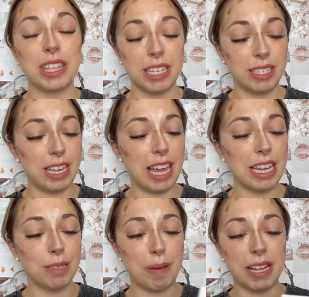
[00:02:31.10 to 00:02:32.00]
this
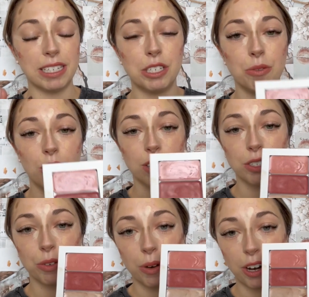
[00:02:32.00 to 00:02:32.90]
8 palette, you
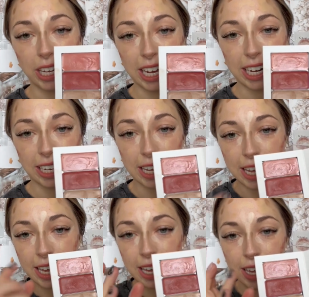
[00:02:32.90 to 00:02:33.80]
also are getting
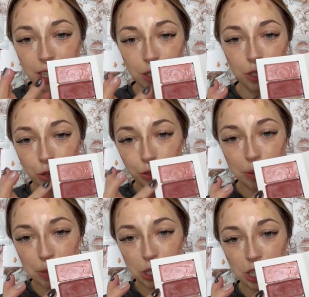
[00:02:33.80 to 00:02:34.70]
2
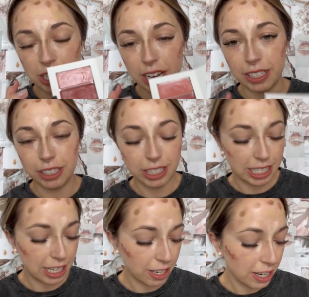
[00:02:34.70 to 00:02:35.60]
lip and cheek colors
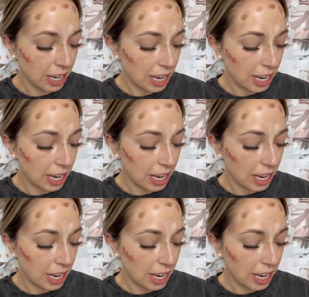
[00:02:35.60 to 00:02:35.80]
here.